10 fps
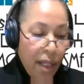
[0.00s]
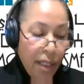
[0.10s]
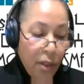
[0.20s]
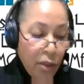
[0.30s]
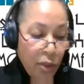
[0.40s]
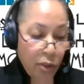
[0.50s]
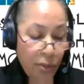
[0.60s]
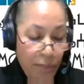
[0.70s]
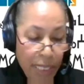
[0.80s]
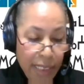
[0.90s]
In order to
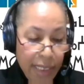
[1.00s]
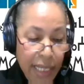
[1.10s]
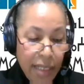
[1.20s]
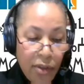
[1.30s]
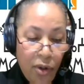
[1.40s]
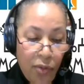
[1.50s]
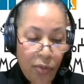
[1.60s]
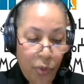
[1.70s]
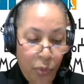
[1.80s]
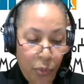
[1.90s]
make sense
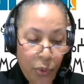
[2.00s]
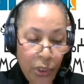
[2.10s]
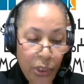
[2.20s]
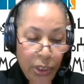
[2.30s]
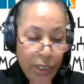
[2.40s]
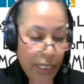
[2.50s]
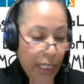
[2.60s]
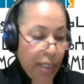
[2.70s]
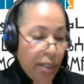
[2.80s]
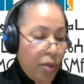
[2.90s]
of the world,
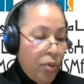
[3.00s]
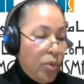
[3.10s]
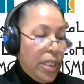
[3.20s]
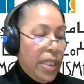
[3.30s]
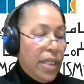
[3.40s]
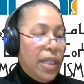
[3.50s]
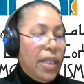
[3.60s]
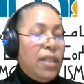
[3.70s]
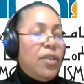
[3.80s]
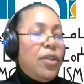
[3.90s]
including
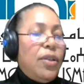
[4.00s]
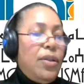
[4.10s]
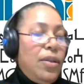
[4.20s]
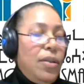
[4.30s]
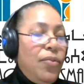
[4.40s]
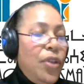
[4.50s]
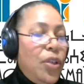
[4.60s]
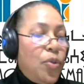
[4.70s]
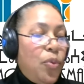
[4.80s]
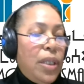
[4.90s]
its
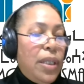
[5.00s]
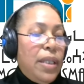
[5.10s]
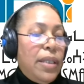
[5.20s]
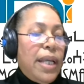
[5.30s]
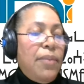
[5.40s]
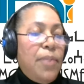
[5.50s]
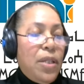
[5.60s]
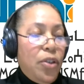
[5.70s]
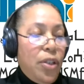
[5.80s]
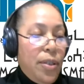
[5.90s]
visual
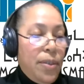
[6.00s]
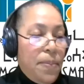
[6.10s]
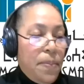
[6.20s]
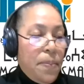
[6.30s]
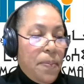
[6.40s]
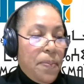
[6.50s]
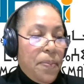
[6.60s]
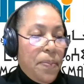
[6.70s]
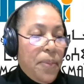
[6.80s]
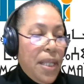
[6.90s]
dimension.
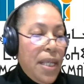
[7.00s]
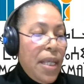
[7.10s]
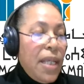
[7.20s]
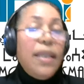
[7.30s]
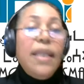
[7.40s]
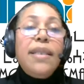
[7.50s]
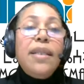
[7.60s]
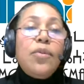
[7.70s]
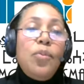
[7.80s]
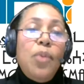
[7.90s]
This
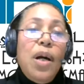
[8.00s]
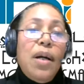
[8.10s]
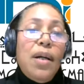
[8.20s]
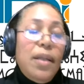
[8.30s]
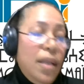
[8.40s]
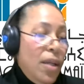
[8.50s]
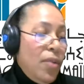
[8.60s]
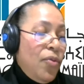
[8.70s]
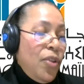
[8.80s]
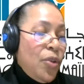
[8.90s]
is why
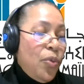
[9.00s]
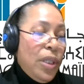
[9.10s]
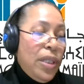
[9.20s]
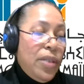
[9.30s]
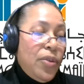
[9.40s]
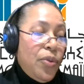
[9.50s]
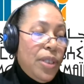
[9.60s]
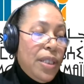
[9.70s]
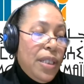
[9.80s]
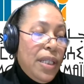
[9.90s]
visual
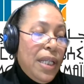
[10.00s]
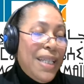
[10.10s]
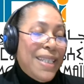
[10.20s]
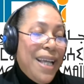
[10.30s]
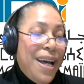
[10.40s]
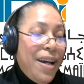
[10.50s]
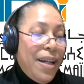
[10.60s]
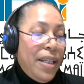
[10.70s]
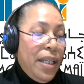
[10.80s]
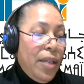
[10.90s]
literacy is
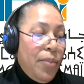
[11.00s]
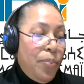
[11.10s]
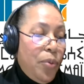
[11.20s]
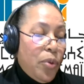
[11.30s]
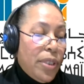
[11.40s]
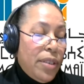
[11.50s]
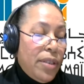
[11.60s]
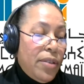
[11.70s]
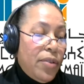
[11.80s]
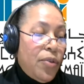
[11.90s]
highly
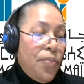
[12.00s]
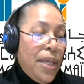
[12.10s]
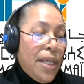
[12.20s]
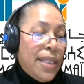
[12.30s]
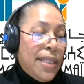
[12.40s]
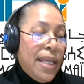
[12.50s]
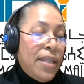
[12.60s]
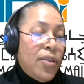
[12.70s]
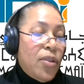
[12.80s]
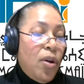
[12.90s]
important to make
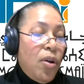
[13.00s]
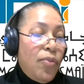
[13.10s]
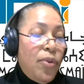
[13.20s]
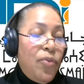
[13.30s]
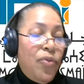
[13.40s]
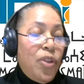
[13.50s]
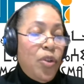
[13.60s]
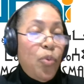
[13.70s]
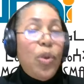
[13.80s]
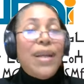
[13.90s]
sense of the
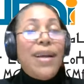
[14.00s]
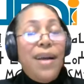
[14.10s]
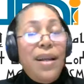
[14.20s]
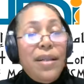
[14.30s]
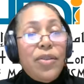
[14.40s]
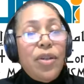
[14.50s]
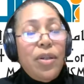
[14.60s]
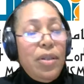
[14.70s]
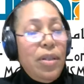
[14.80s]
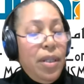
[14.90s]
visual culture